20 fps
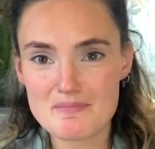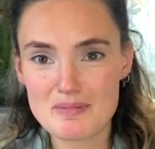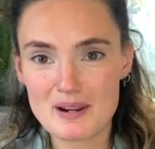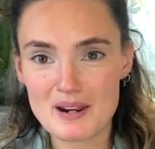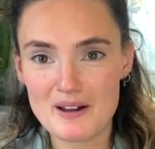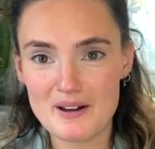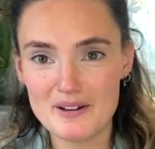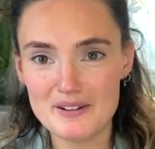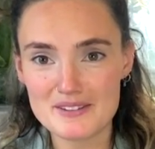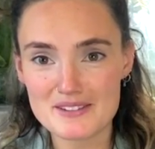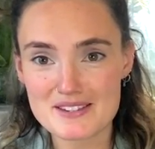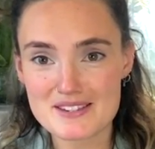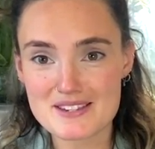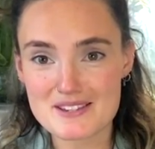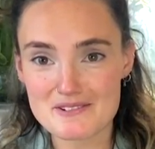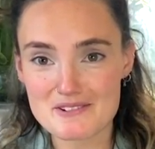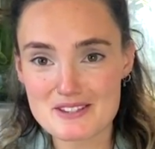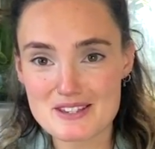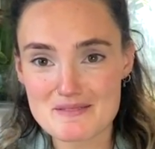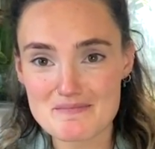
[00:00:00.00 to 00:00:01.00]
plants
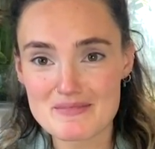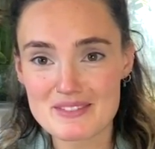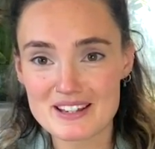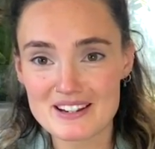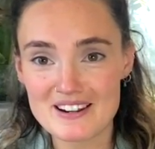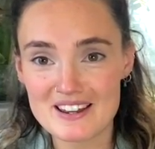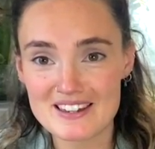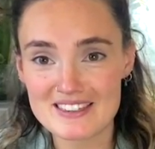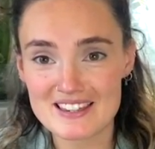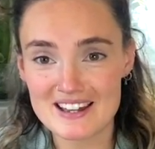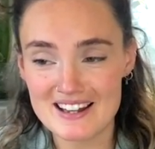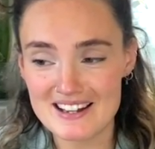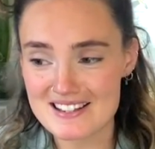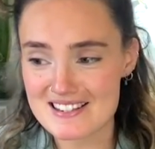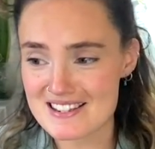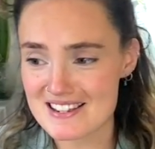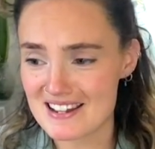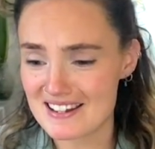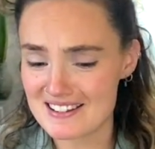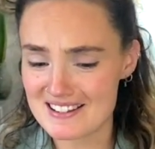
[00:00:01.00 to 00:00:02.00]
or something like that,
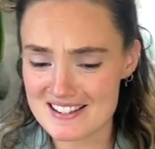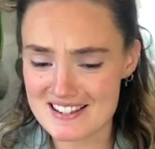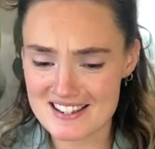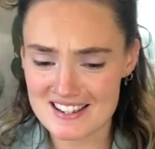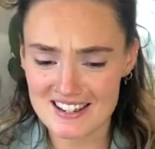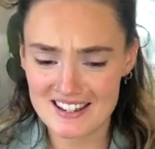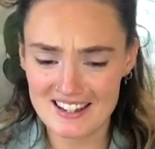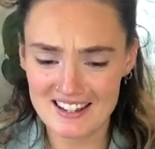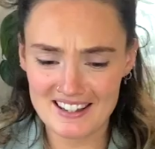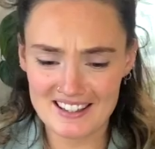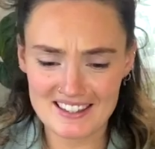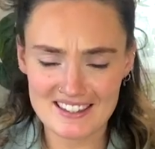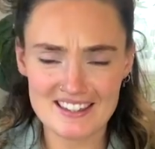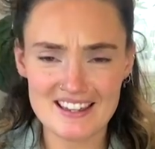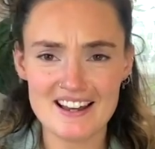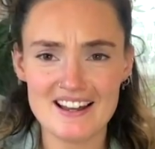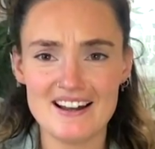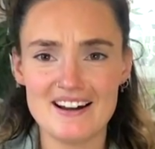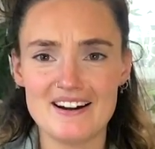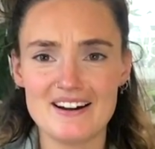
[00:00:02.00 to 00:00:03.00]
and
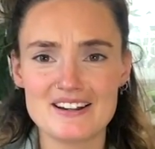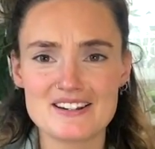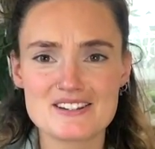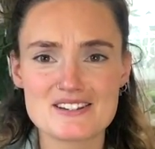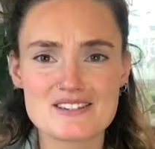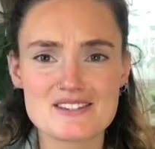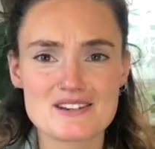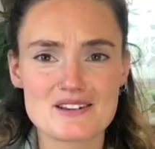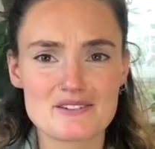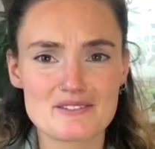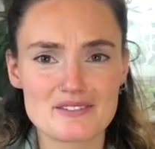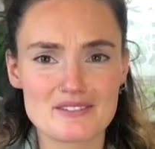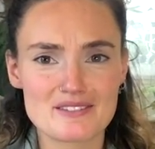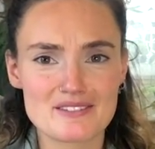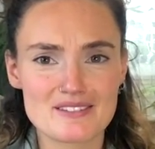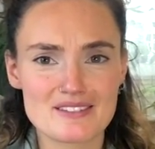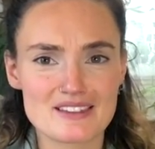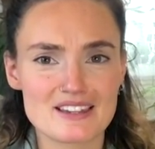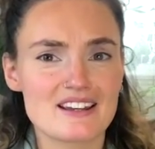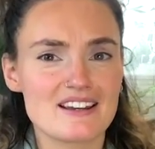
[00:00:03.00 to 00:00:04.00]
yeah, I just don't
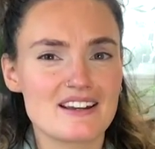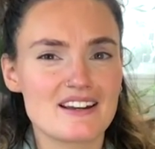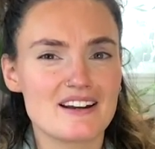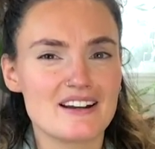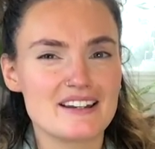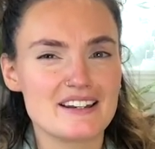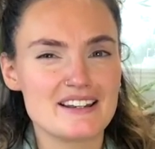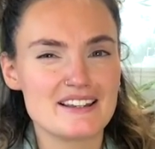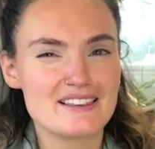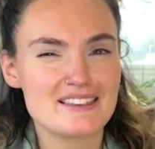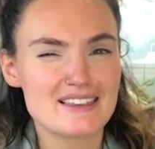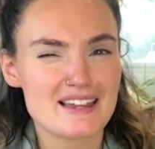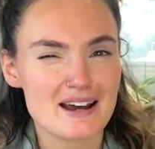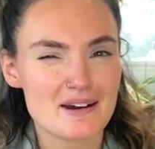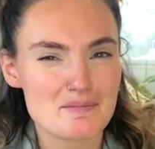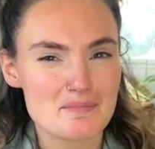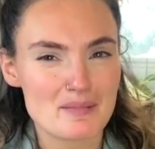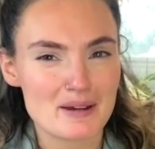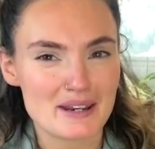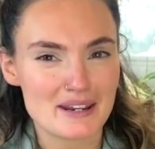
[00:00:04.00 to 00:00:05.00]
think I need that
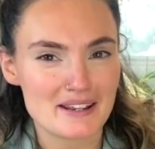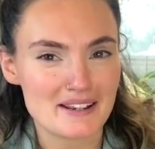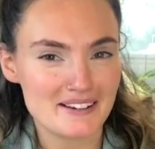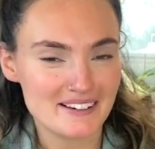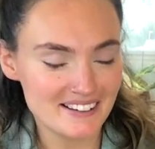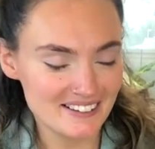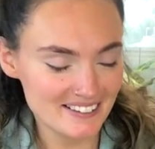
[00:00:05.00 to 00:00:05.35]
many.